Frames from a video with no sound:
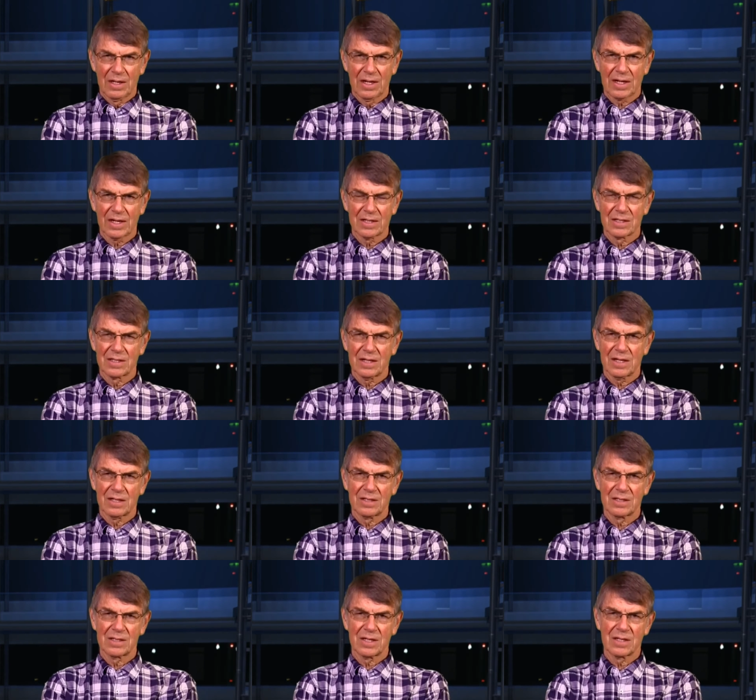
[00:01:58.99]
Like I
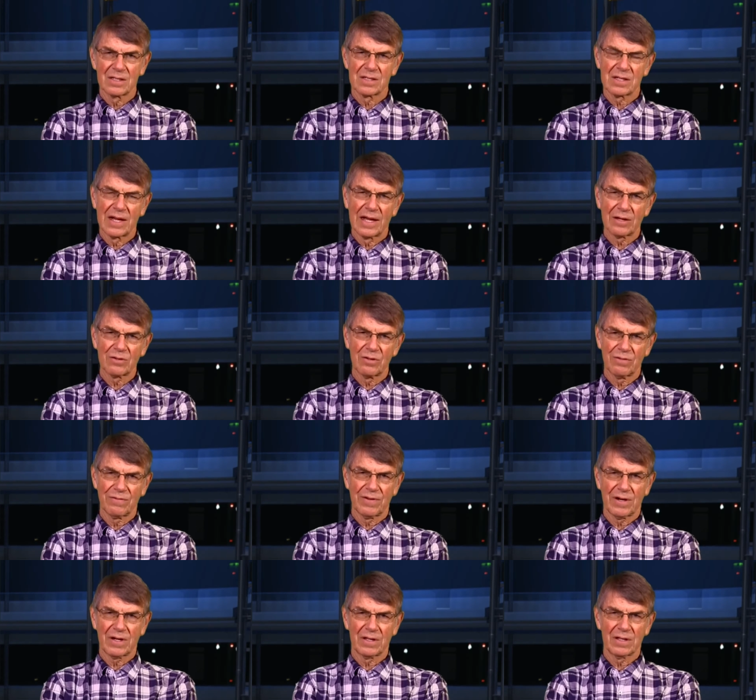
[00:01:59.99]
said, since
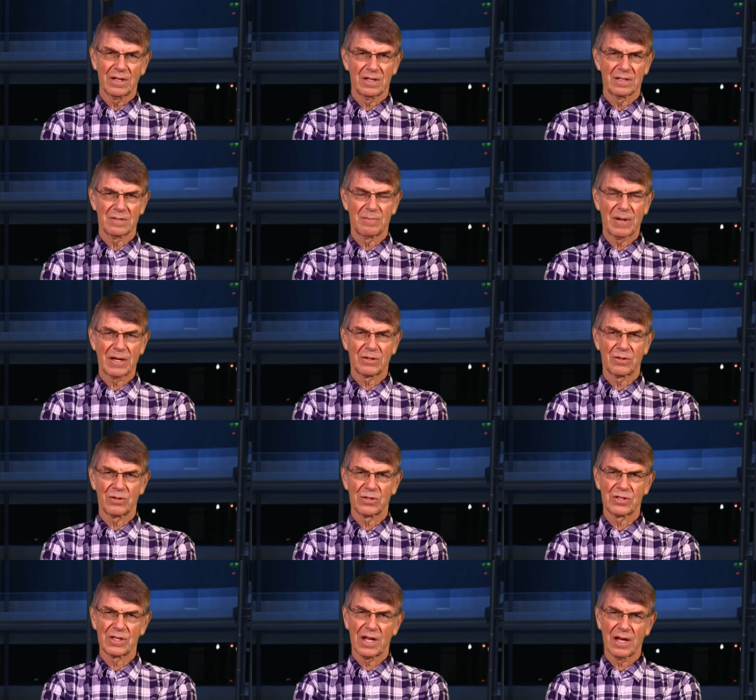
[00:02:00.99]
lactoferrin is
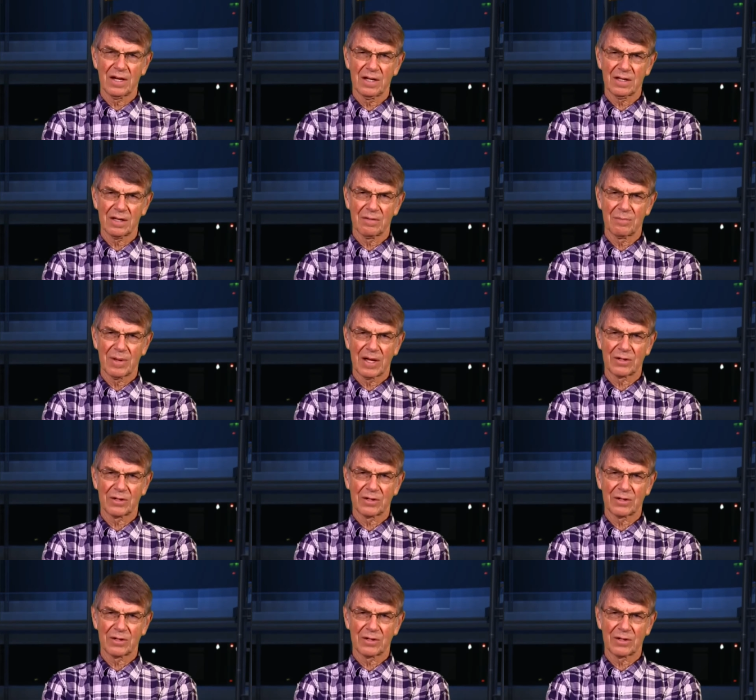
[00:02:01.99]
bacteriostatic and